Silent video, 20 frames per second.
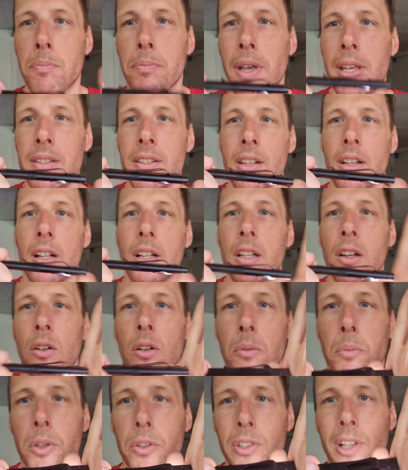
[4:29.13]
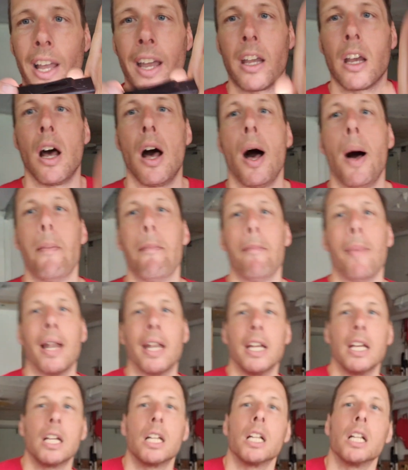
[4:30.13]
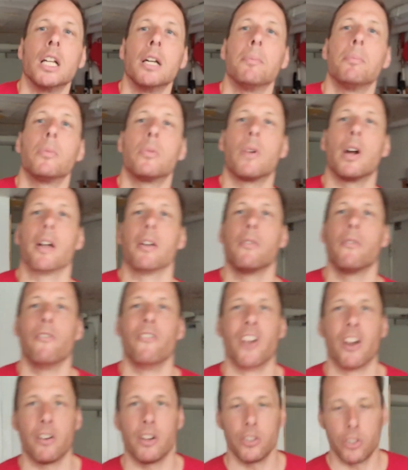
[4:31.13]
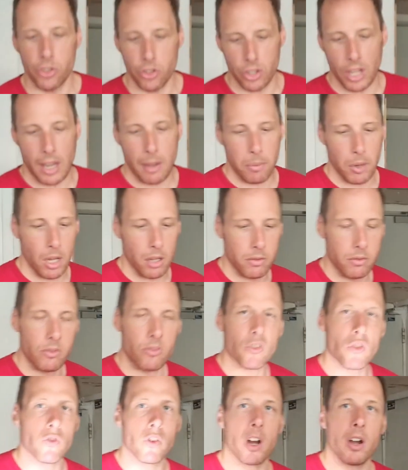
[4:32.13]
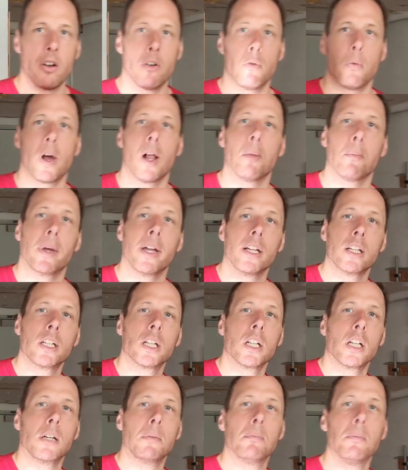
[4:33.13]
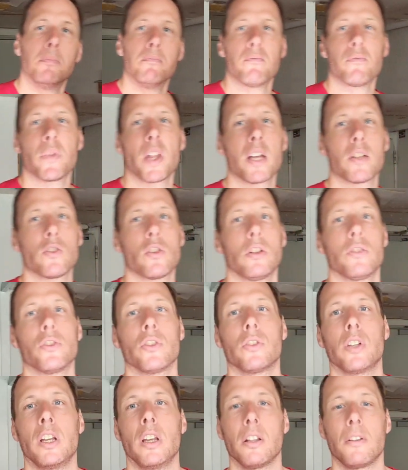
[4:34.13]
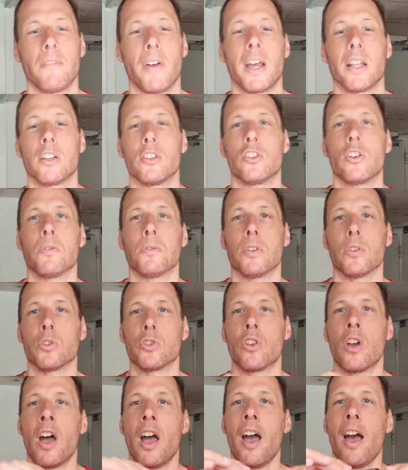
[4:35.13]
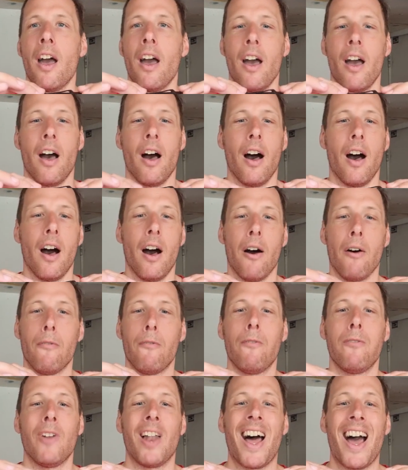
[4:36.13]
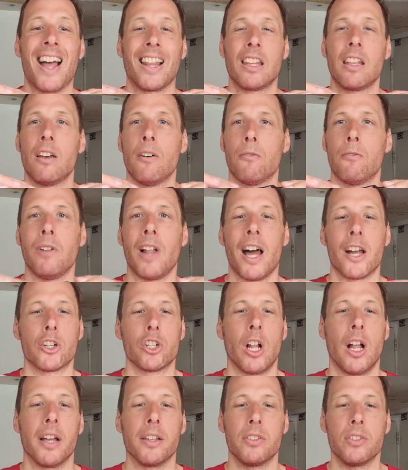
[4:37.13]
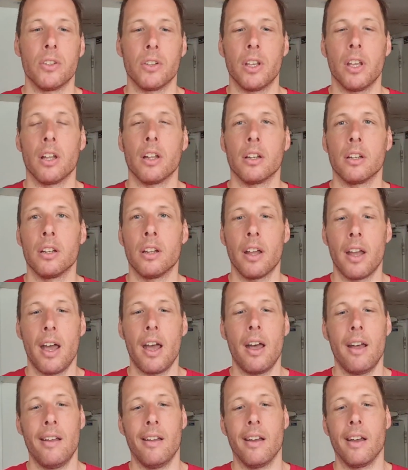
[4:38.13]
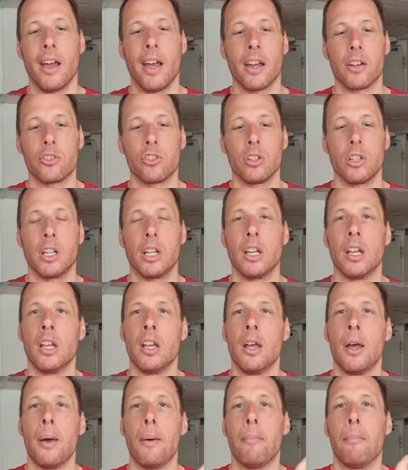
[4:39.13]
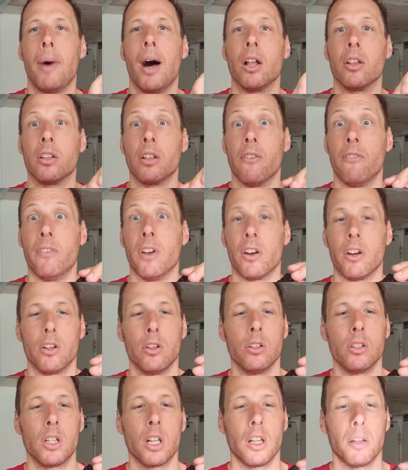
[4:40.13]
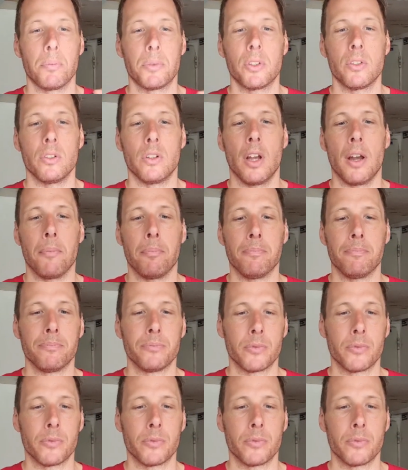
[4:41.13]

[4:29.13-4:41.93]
basically almost like a money clip, right? Very stable, very well-made clip. That's also the advantage of those flat flashlights. You can actually mount very good clips to them,